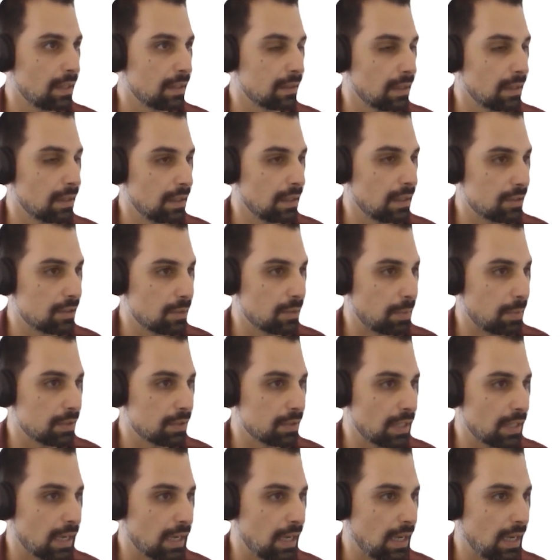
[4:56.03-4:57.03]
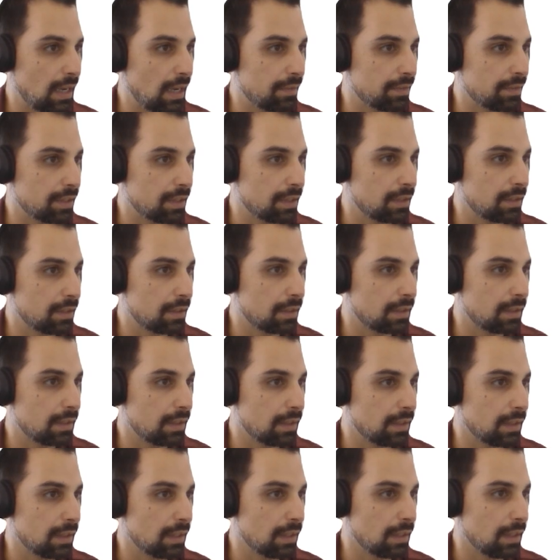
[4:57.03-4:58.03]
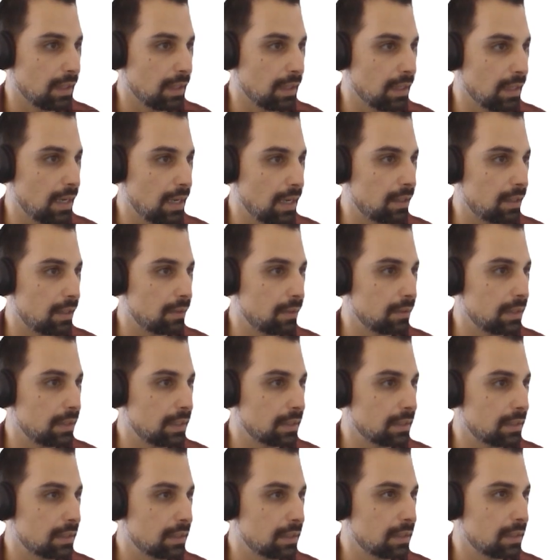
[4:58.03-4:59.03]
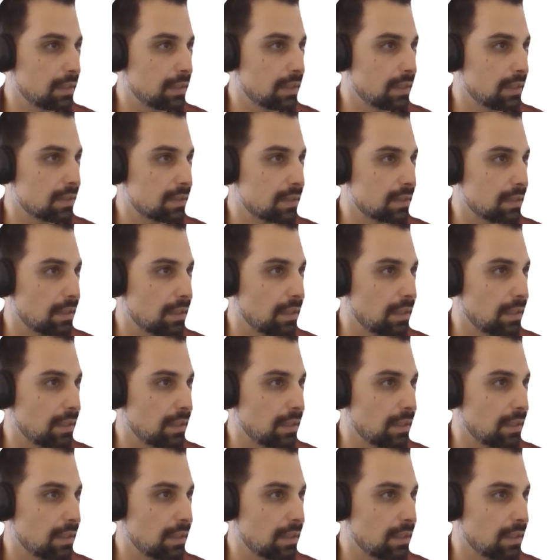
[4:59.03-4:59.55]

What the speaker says: Then let's suppose I have here an arrow like this.